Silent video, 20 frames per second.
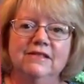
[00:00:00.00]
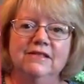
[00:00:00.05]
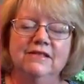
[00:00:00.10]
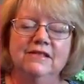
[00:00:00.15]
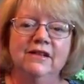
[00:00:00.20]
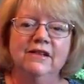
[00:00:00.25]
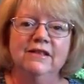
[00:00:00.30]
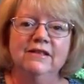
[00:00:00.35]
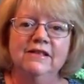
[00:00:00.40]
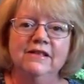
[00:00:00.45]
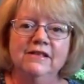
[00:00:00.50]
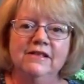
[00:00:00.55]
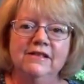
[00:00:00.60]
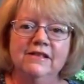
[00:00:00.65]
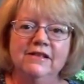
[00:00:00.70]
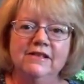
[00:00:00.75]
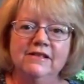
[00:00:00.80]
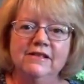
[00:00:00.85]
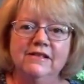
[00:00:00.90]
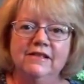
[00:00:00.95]
Done and
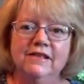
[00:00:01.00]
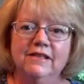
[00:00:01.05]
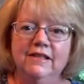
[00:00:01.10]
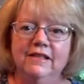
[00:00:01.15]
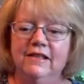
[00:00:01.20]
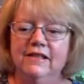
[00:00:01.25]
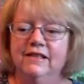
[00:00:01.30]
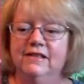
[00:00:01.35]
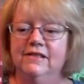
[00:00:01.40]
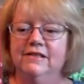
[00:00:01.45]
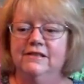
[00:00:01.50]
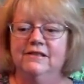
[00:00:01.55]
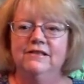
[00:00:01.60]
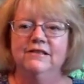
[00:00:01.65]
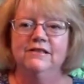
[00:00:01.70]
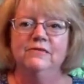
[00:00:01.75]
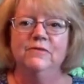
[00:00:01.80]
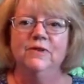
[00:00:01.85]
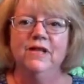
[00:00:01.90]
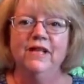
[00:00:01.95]
dusted.
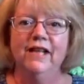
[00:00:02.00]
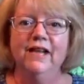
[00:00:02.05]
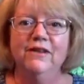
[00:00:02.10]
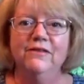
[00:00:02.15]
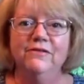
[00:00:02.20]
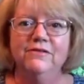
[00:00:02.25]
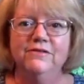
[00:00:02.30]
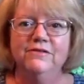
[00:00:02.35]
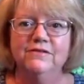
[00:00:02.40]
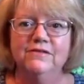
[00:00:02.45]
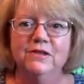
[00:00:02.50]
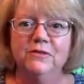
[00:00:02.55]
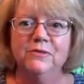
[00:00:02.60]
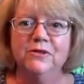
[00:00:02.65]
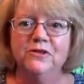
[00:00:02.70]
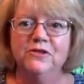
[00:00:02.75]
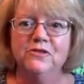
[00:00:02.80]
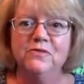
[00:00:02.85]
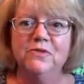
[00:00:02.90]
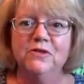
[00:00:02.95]
Well, I have a
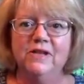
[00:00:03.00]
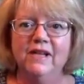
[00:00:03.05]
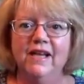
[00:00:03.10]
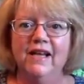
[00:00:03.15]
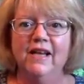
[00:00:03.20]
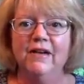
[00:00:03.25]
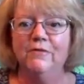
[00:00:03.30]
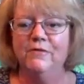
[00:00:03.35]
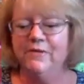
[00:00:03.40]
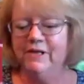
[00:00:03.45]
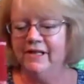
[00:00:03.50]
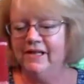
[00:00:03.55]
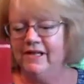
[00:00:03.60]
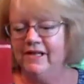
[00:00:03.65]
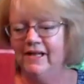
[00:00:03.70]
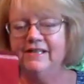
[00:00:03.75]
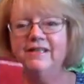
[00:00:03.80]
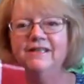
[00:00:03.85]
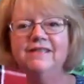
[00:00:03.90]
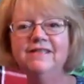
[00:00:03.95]
bunch more to hem, but
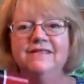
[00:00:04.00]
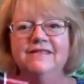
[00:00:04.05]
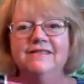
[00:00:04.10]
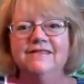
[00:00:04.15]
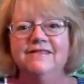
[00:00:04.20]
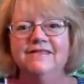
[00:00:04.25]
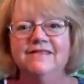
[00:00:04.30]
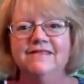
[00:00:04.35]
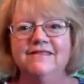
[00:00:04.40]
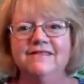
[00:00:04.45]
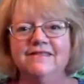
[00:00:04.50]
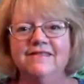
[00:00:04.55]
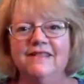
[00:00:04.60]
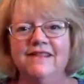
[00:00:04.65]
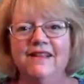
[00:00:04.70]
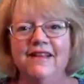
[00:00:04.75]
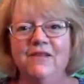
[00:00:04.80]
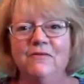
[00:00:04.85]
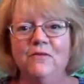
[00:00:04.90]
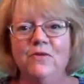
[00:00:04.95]
I did
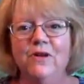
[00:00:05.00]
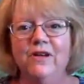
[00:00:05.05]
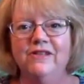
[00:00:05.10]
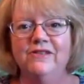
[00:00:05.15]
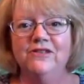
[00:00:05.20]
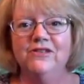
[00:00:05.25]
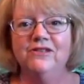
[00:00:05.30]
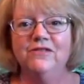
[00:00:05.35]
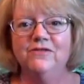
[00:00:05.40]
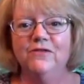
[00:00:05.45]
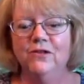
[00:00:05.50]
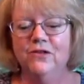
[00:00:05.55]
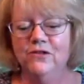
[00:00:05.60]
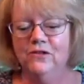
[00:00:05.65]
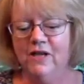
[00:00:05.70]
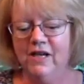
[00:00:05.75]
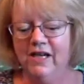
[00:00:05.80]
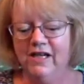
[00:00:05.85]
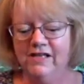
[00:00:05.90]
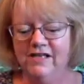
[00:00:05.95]
hem one just for you
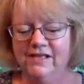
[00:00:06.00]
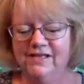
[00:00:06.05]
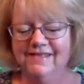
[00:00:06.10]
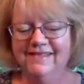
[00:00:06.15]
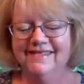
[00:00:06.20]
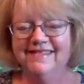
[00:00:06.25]
guys.